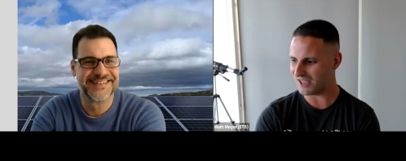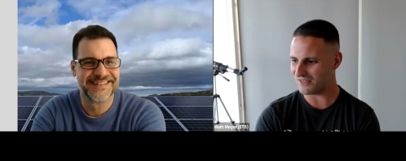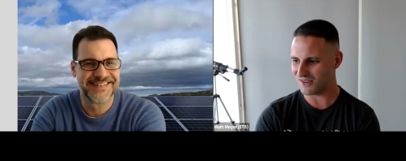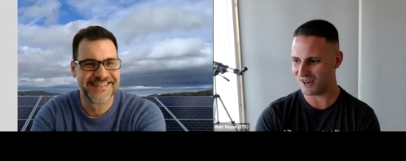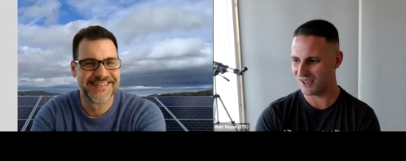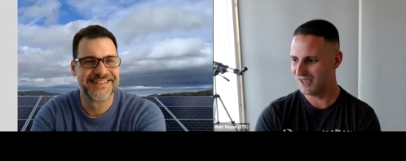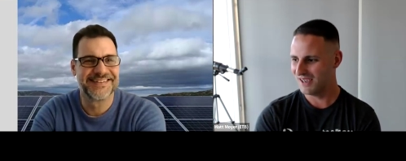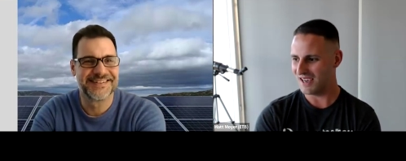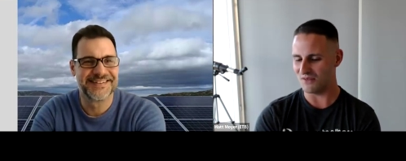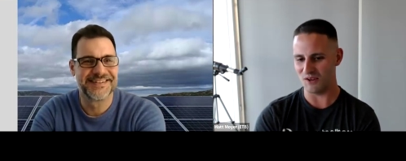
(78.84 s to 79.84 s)
Speaker 1: effort,
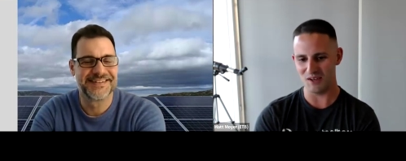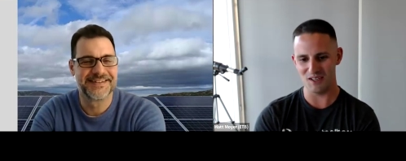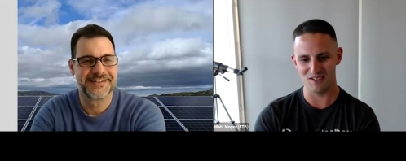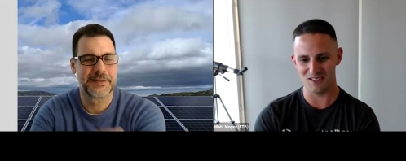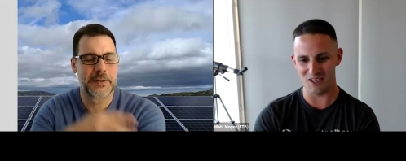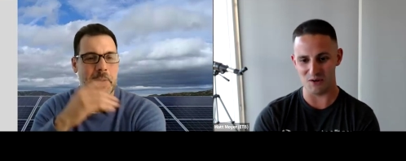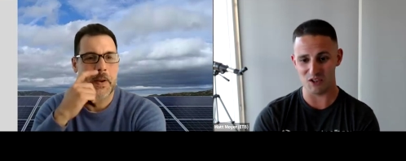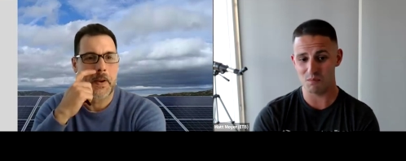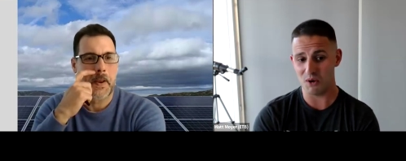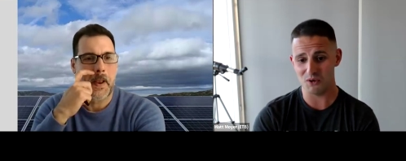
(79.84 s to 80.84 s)
and really it's you know it's
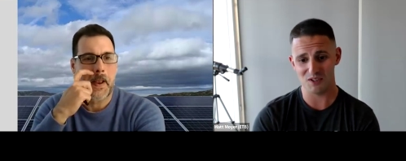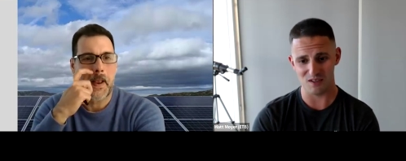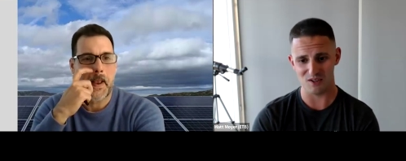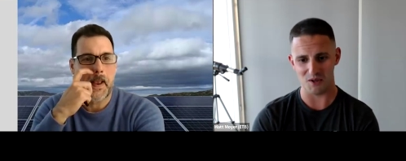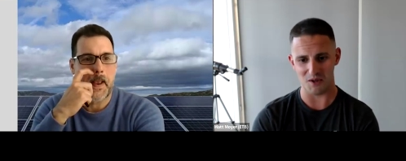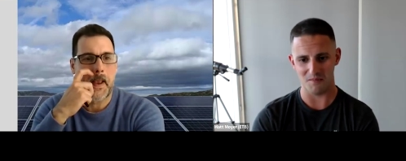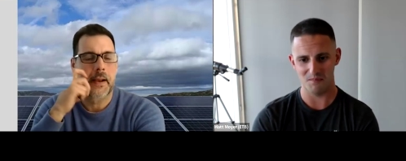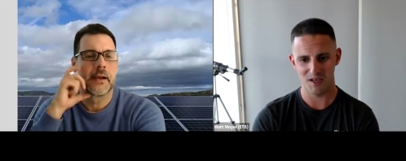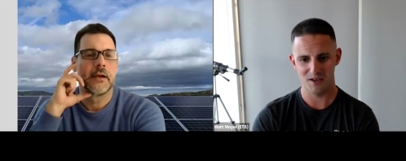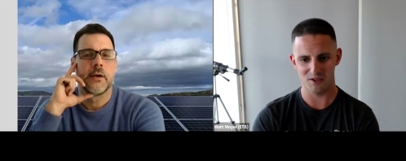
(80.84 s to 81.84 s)
post install,
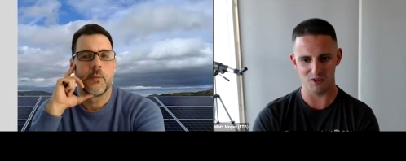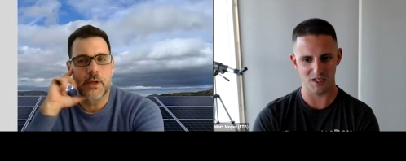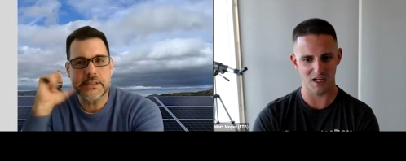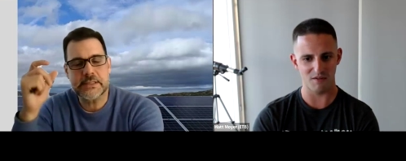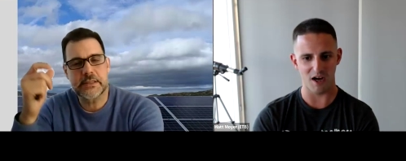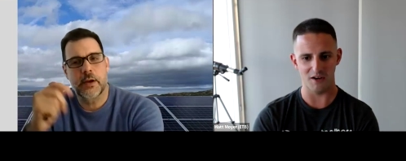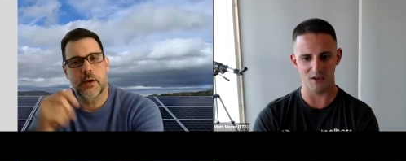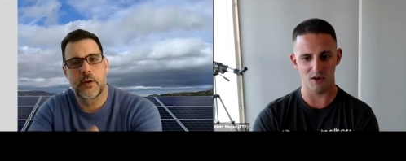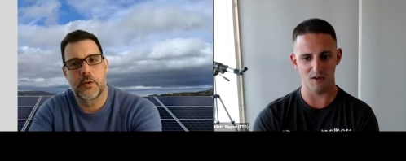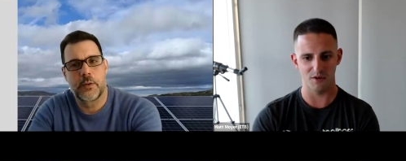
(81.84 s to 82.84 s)
so it's kind of What's...
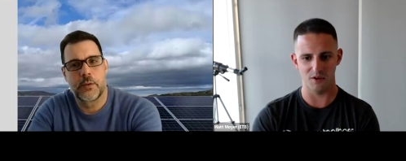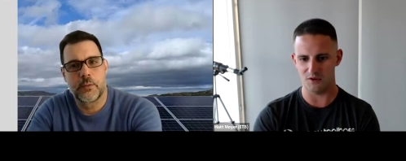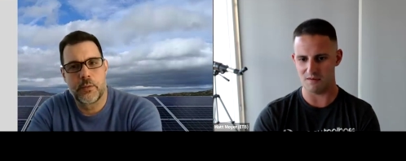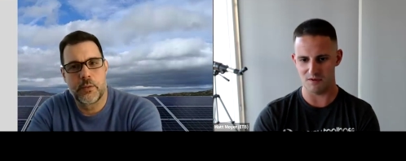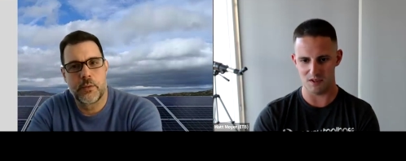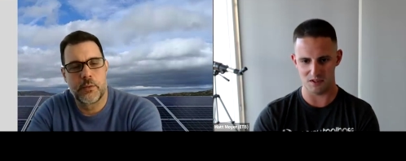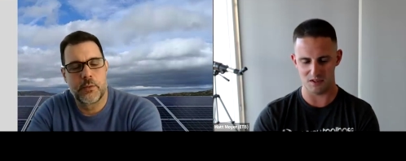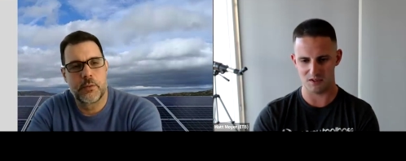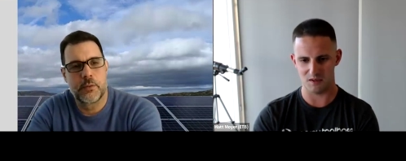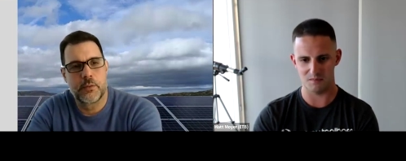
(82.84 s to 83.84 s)
ongoing for the life of the
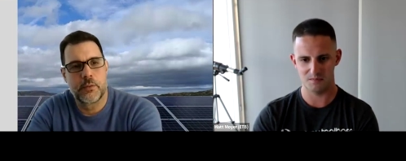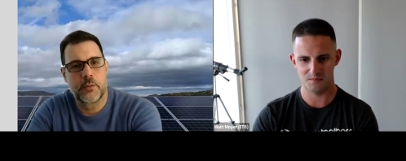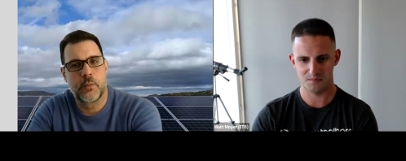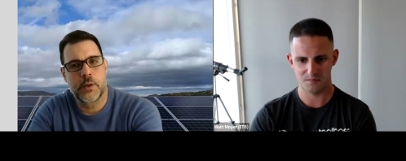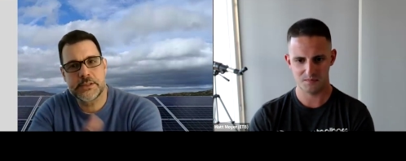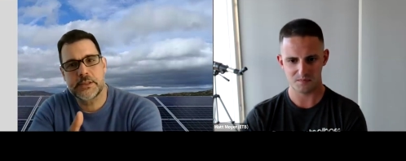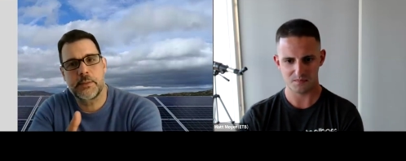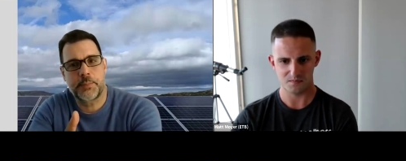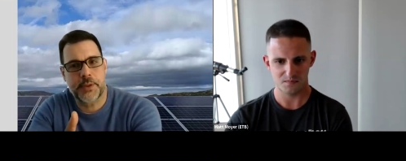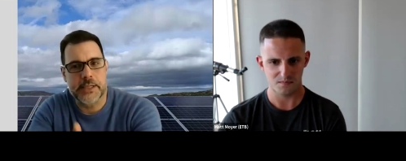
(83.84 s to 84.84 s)
system
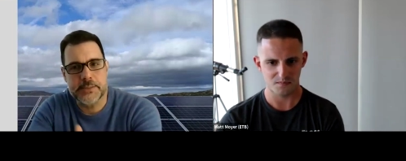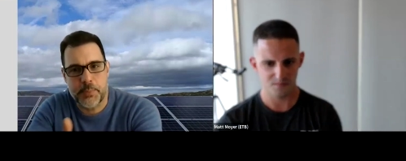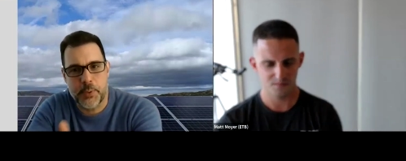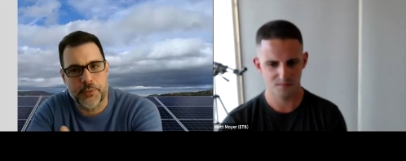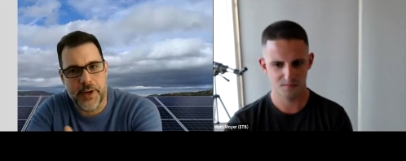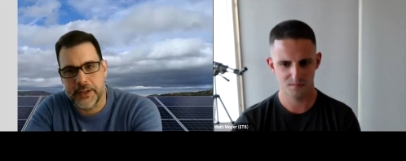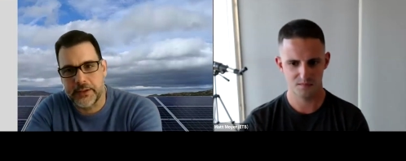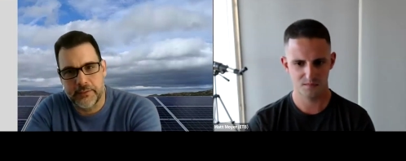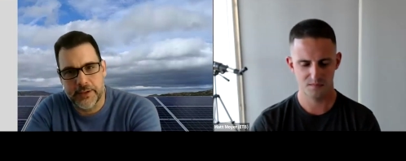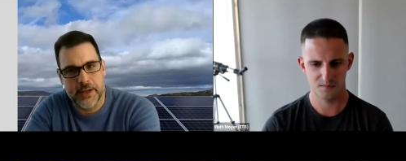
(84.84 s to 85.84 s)
what's the
Speaker 2: price per
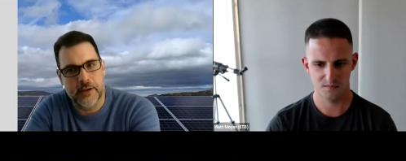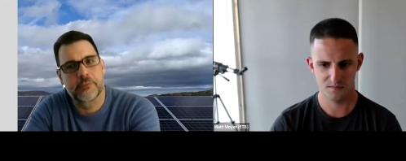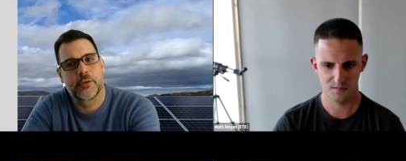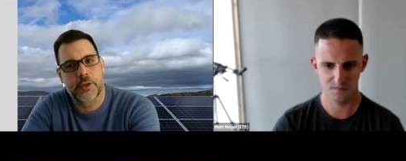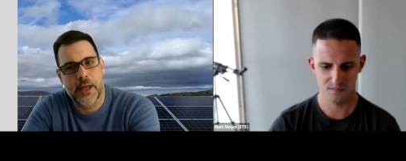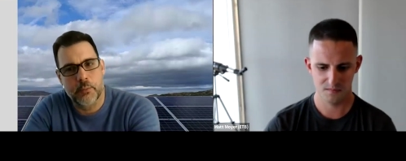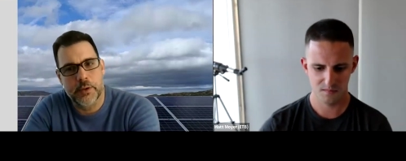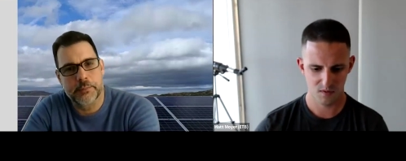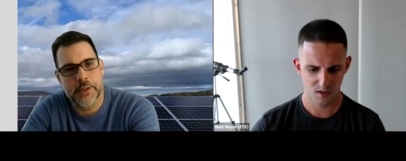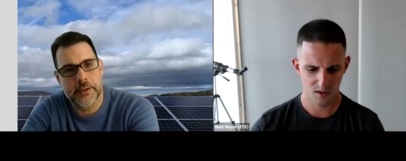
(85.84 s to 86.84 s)
rec right now for that
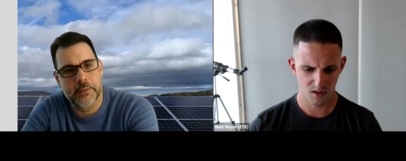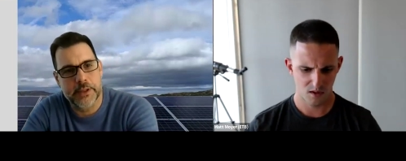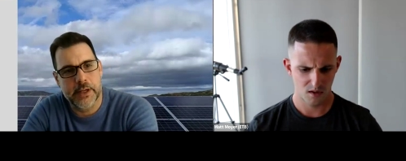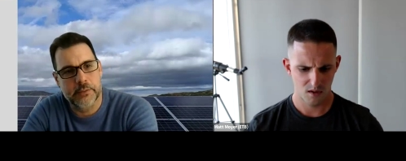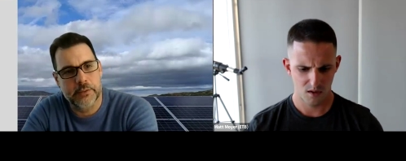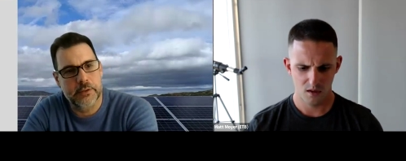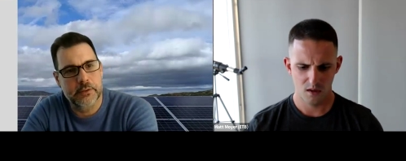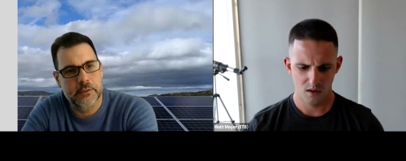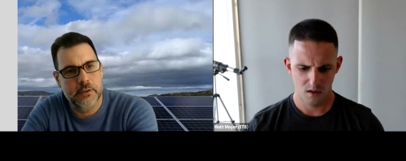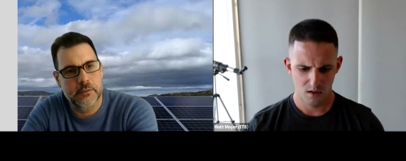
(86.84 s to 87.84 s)
one megawatt
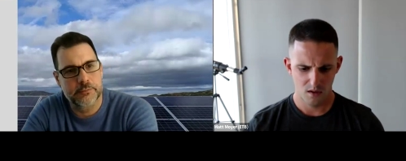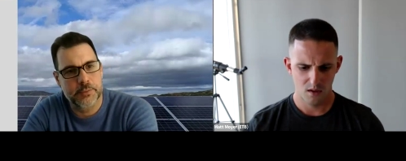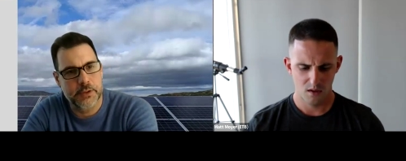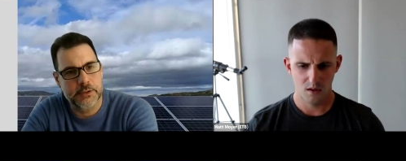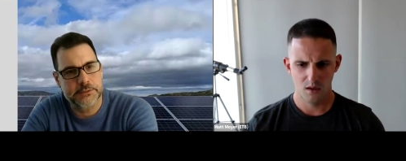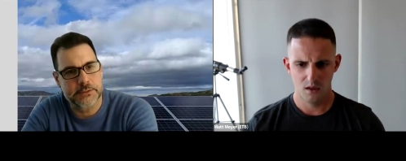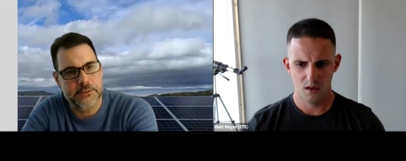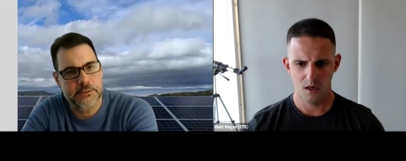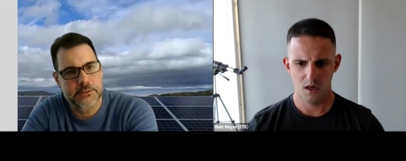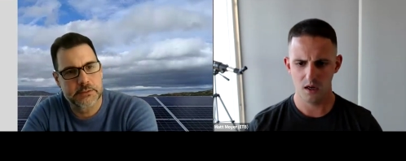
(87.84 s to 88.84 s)
hour of
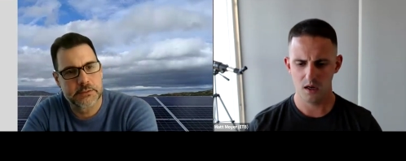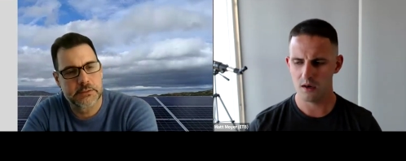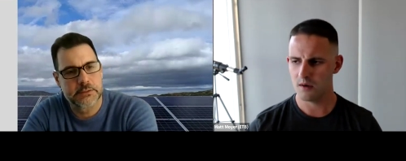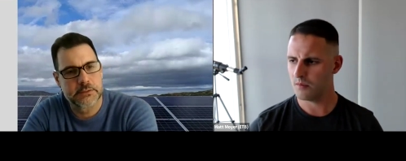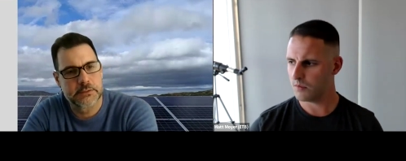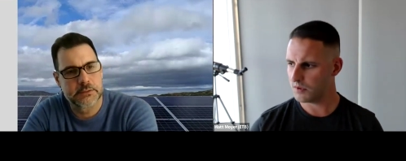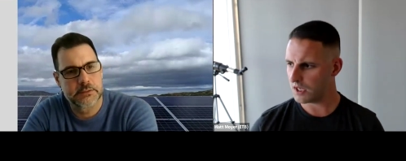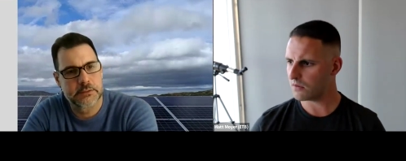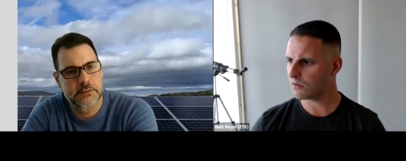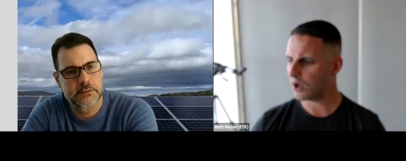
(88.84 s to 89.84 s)
production?
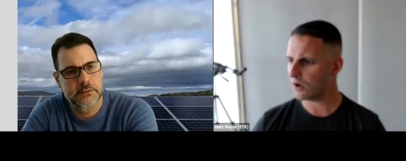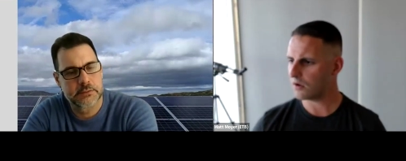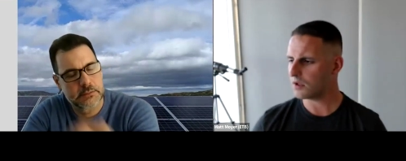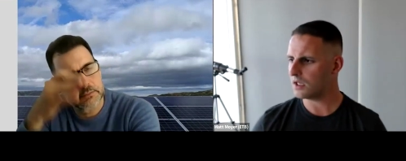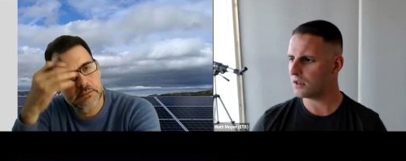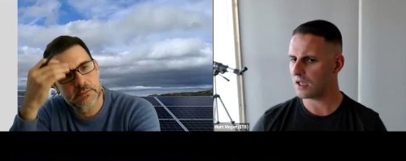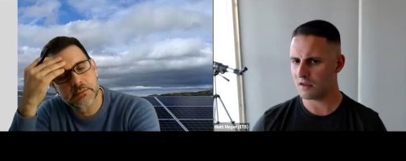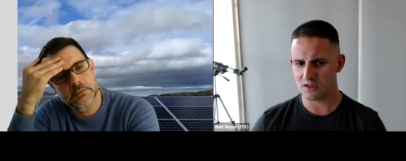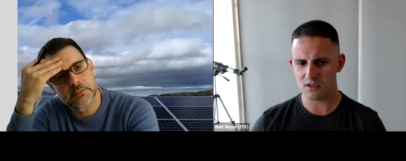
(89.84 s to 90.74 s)
Speaker 1: Yeah, currently they, it